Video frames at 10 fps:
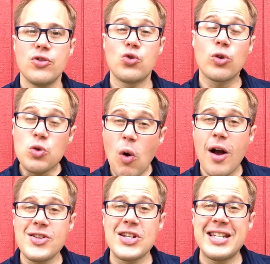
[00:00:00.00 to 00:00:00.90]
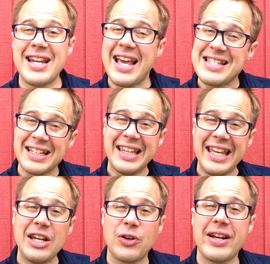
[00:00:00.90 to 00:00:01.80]
George Washington as a
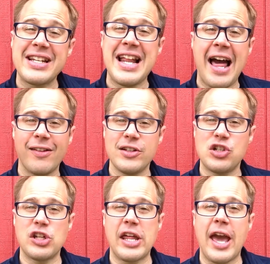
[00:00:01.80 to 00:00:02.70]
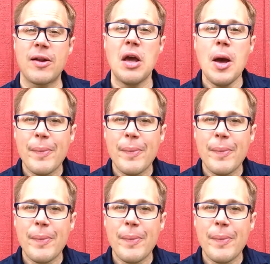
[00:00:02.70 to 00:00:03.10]
leader acknowledged that.